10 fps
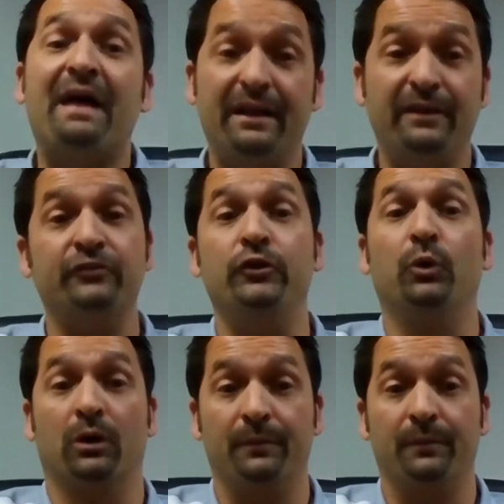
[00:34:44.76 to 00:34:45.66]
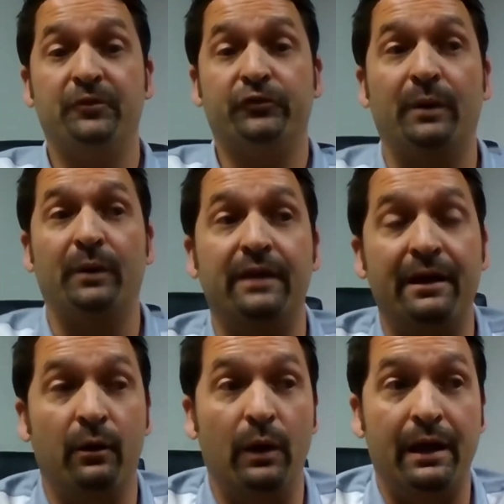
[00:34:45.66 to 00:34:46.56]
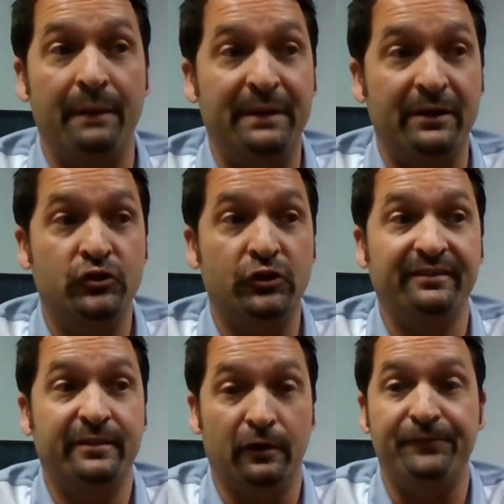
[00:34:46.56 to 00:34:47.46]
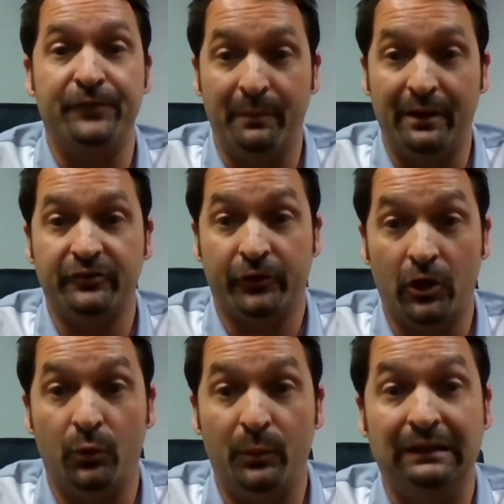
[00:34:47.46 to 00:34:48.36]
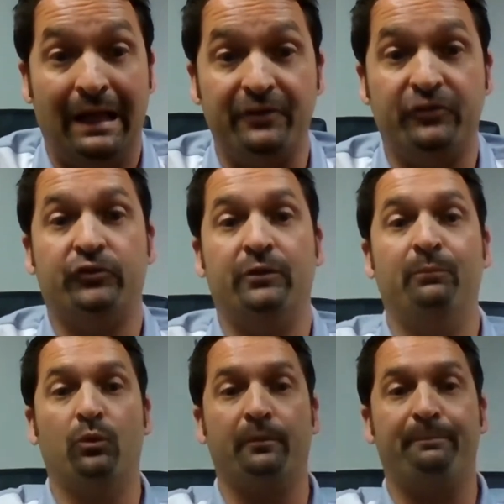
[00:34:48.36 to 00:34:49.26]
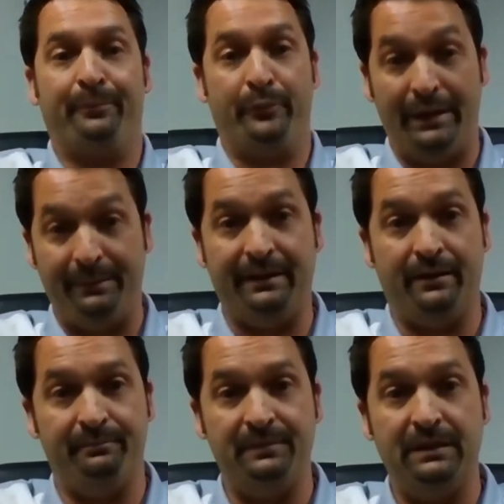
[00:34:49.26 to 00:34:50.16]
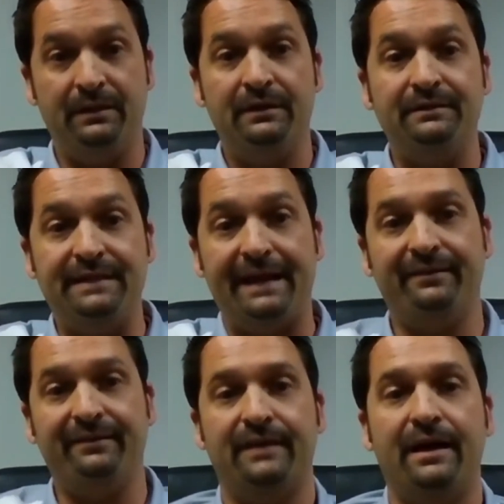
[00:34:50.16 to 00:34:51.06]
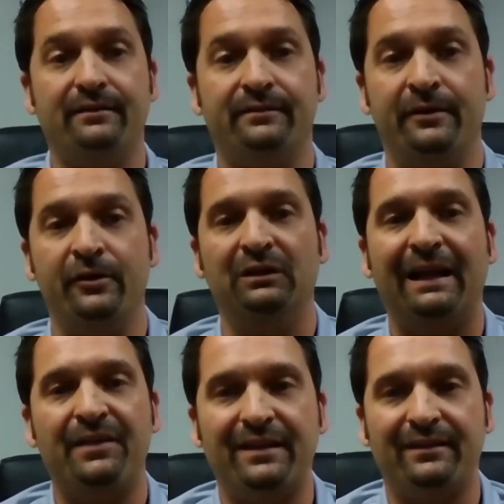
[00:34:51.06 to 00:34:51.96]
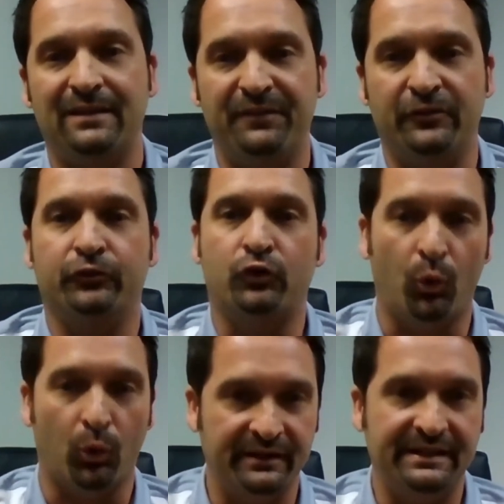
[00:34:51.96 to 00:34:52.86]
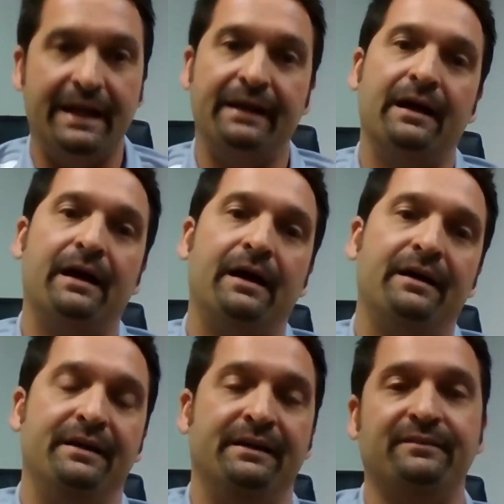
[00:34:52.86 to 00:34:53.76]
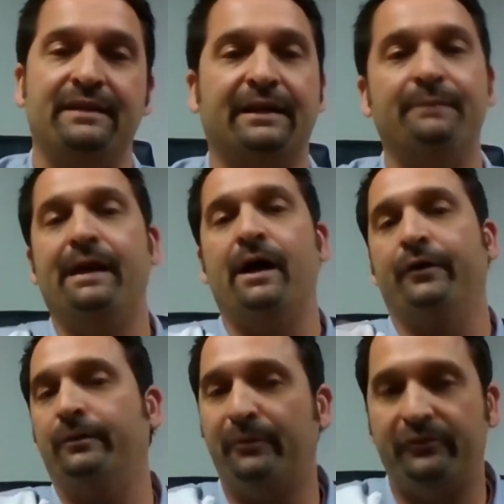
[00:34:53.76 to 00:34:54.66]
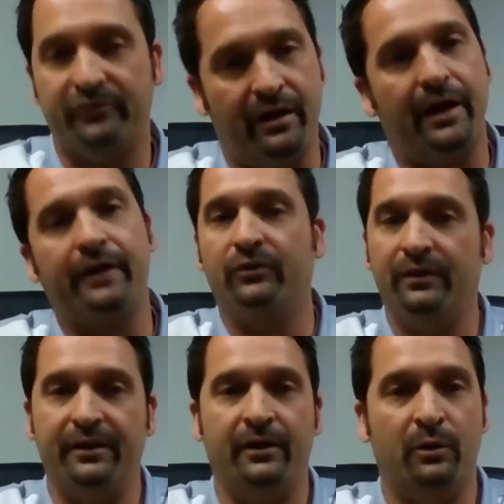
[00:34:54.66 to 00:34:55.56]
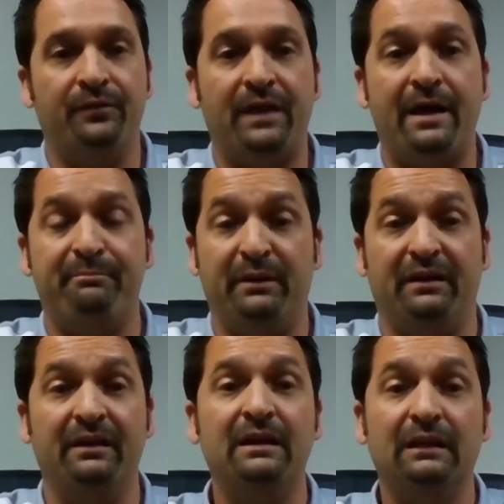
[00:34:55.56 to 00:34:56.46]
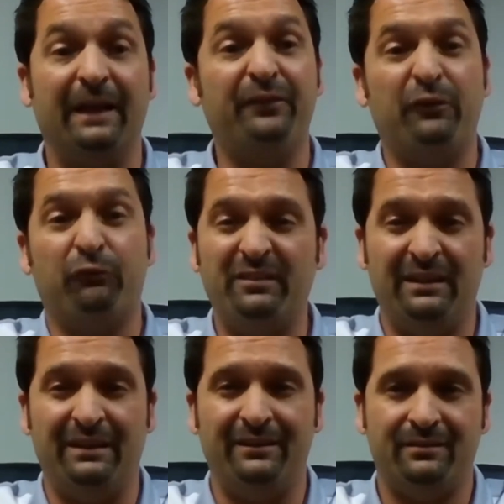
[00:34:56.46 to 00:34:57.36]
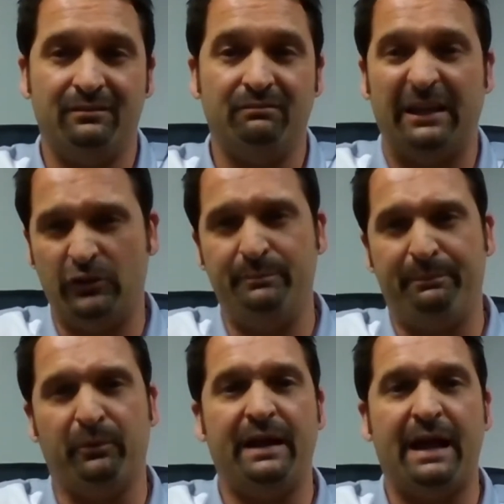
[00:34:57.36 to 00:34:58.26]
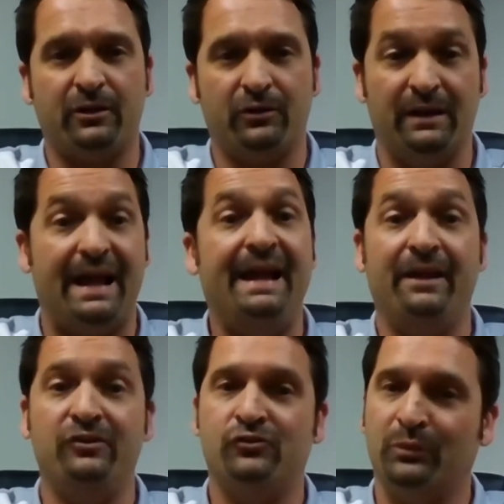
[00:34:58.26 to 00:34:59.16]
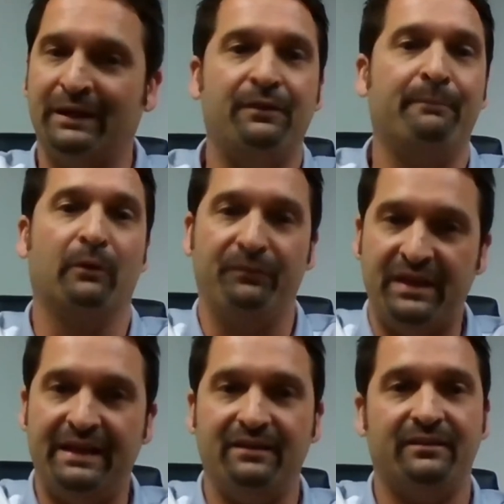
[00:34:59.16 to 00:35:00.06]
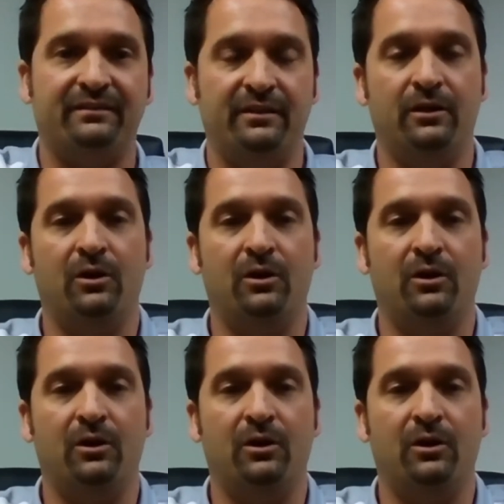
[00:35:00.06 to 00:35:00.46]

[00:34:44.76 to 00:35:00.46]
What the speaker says: that is new. So I mean, just here a few months ago, we launched some more premium data sets. And, a lot of that stuff is scored data, and it's not going to be 100% accurate, in that. But length of residence, that should be pretty accurate. Age, we're getting the birth dates,